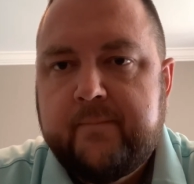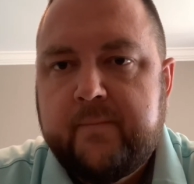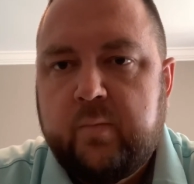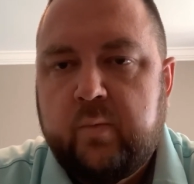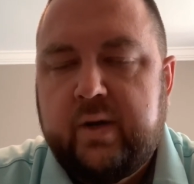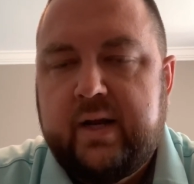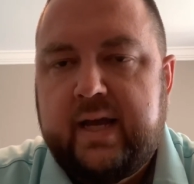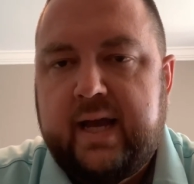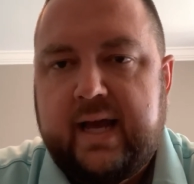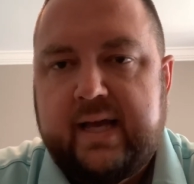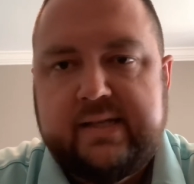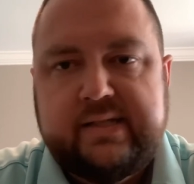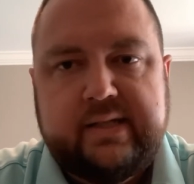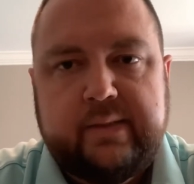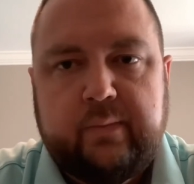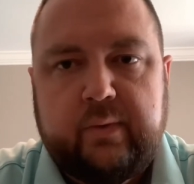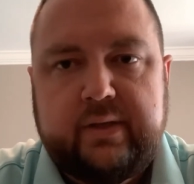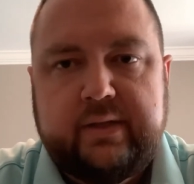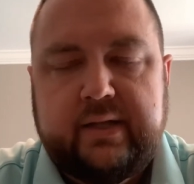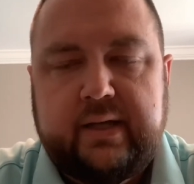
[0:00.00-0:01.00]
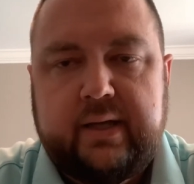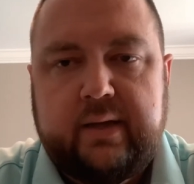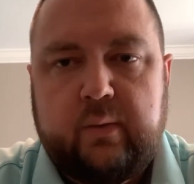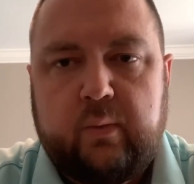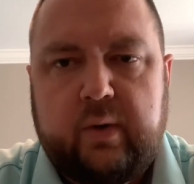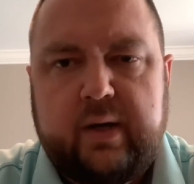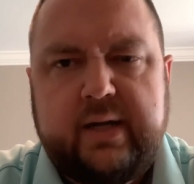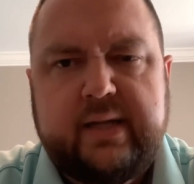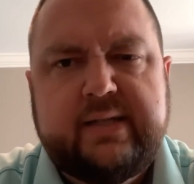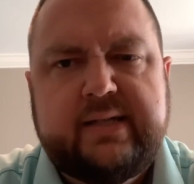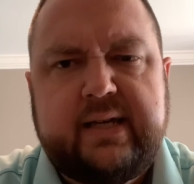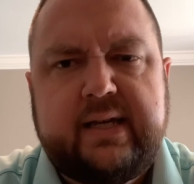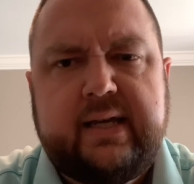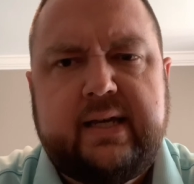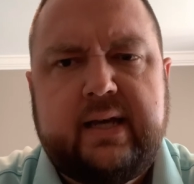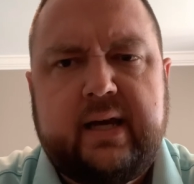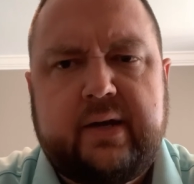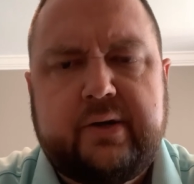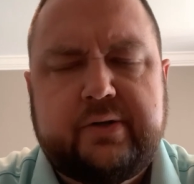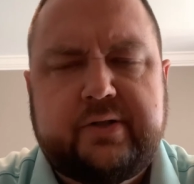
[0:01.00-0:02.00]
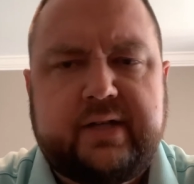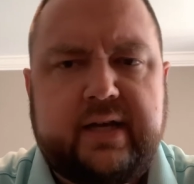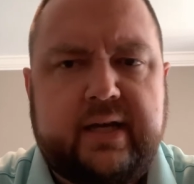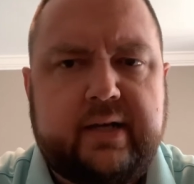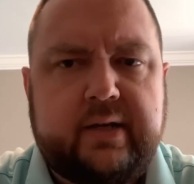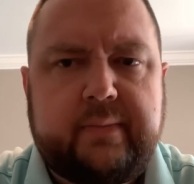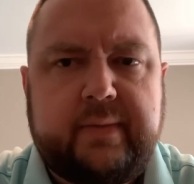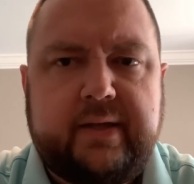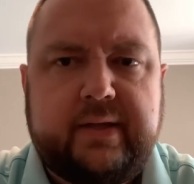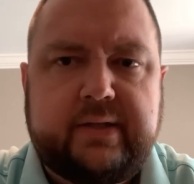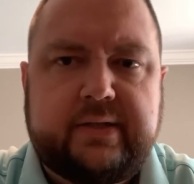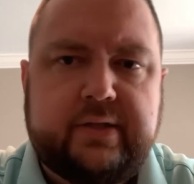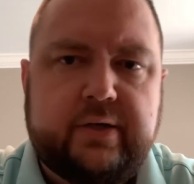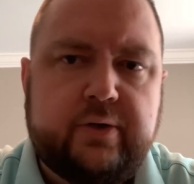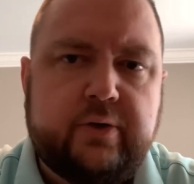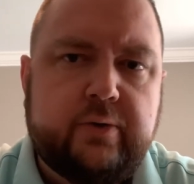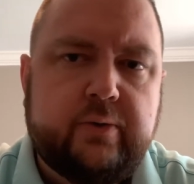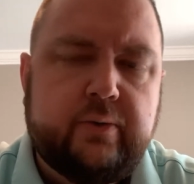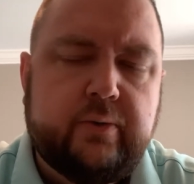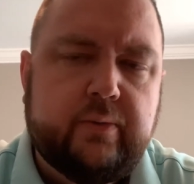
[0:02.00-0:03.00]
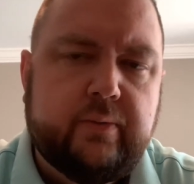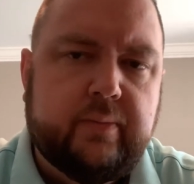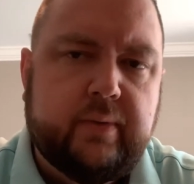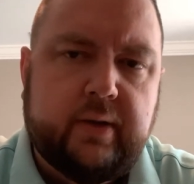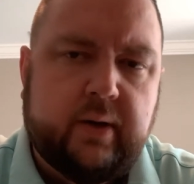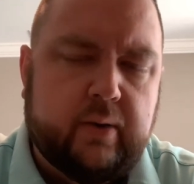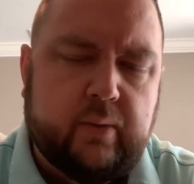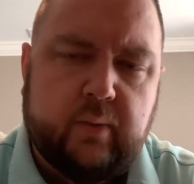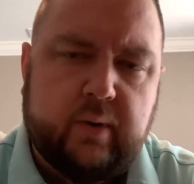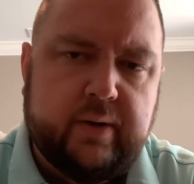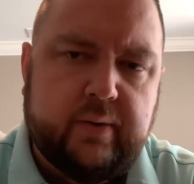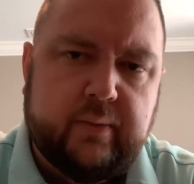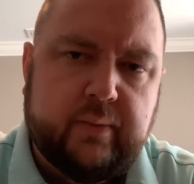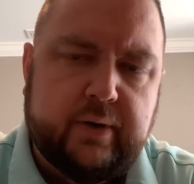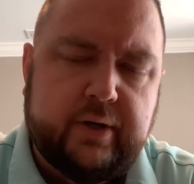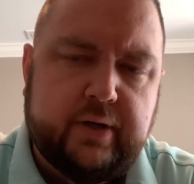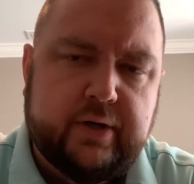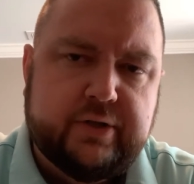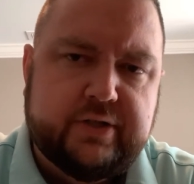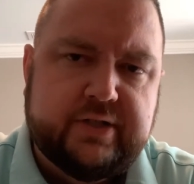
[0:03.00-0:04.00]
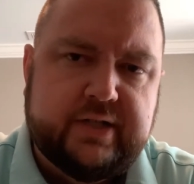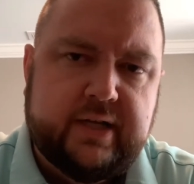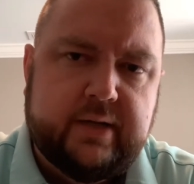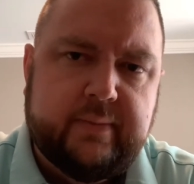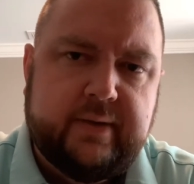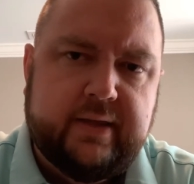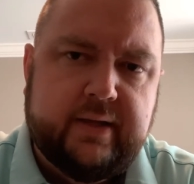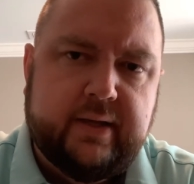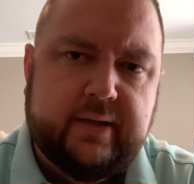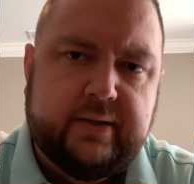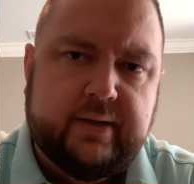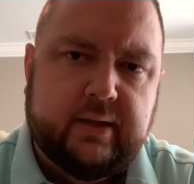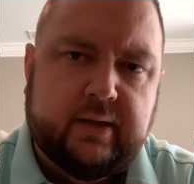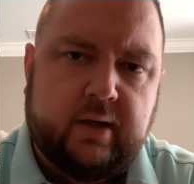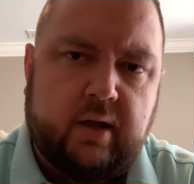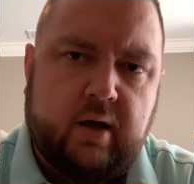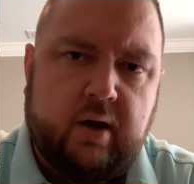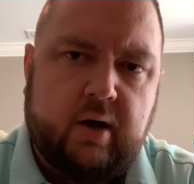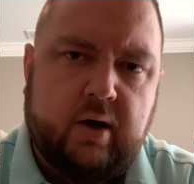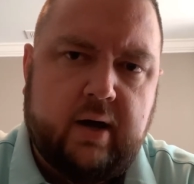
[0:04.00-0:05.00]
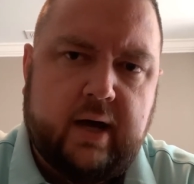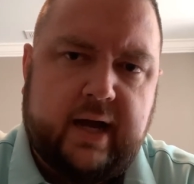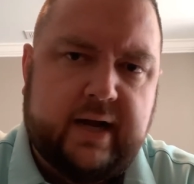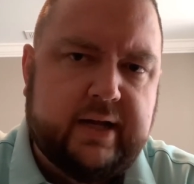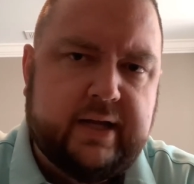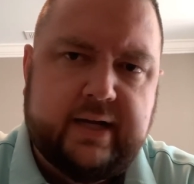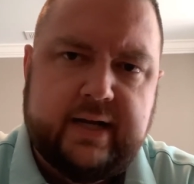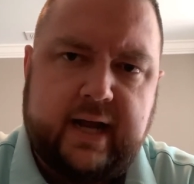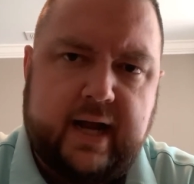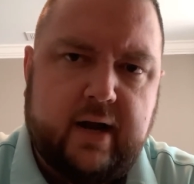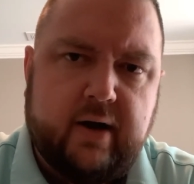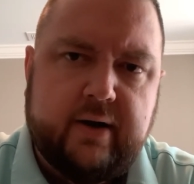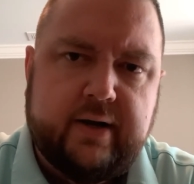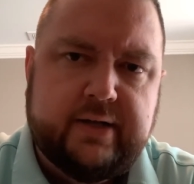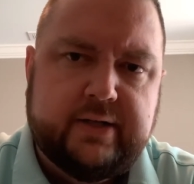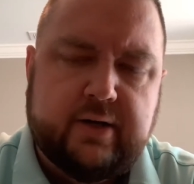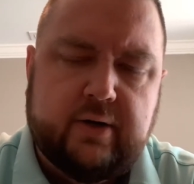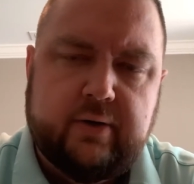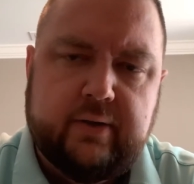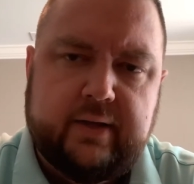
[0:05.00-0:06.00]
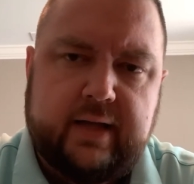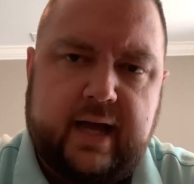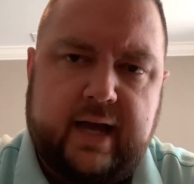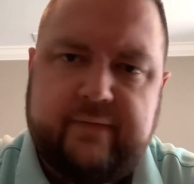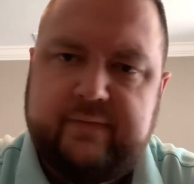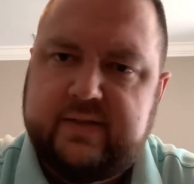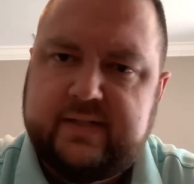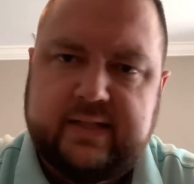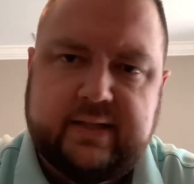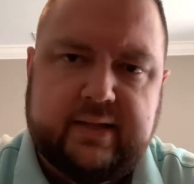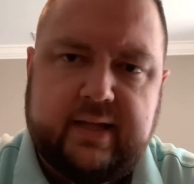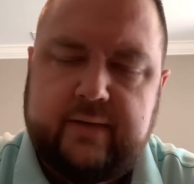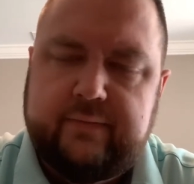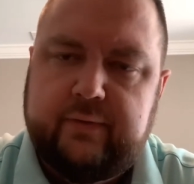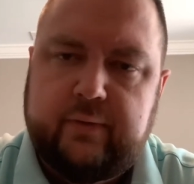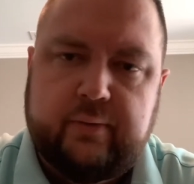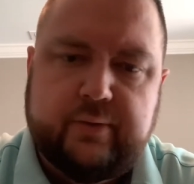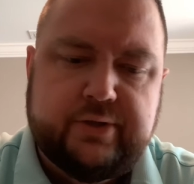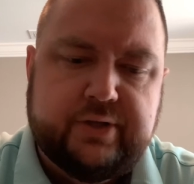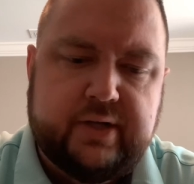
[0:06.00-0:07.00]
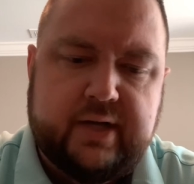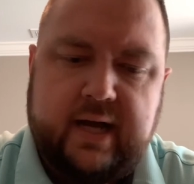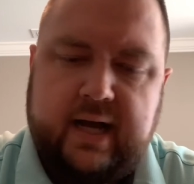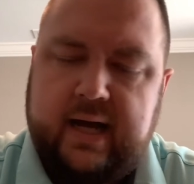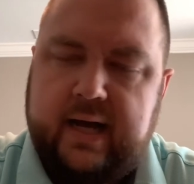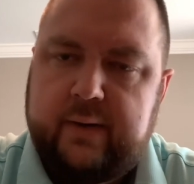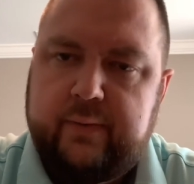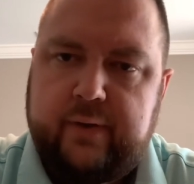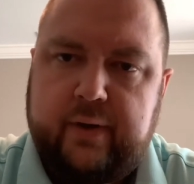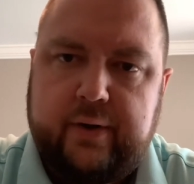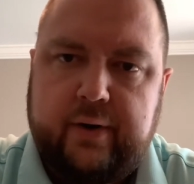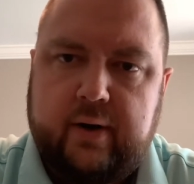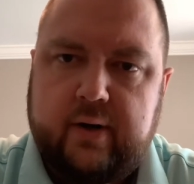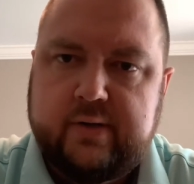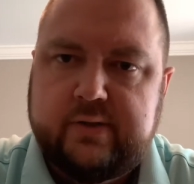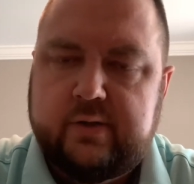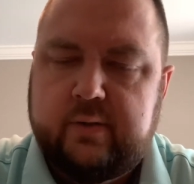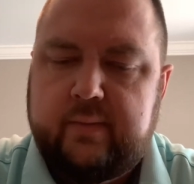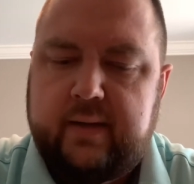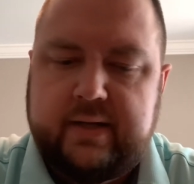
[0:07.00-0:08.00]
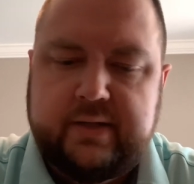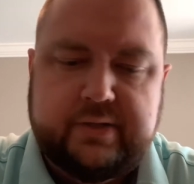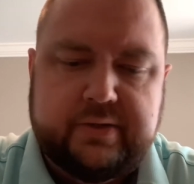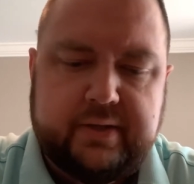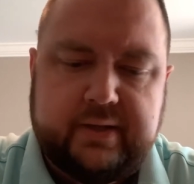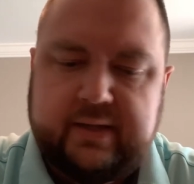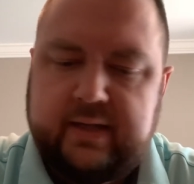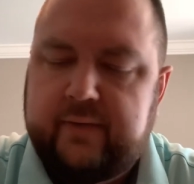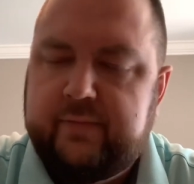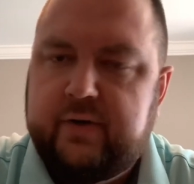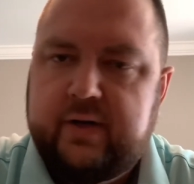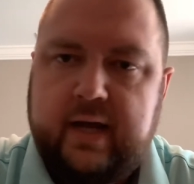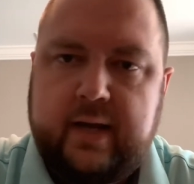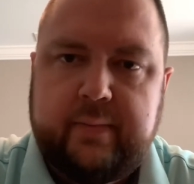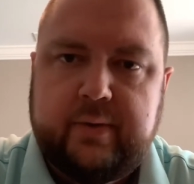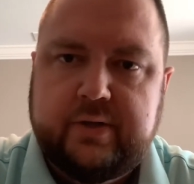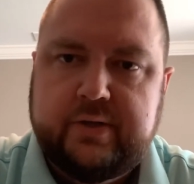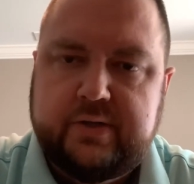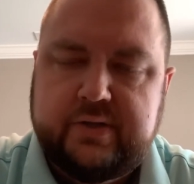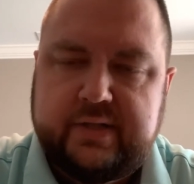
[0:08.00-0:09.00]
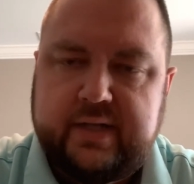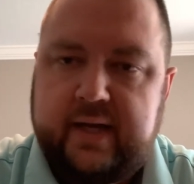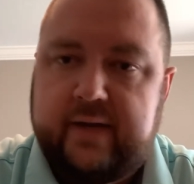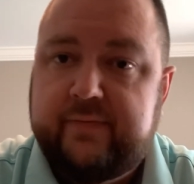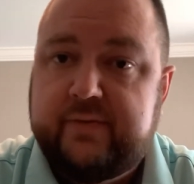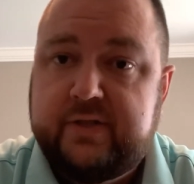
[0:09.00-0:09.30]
when he asked him what the what does he understand to be the two or what, what do you understand to be the, the law, how to inherit eternal life, he said, Love Lord your God with all your heart, soul, mind, and strength, love your neighbors yourself.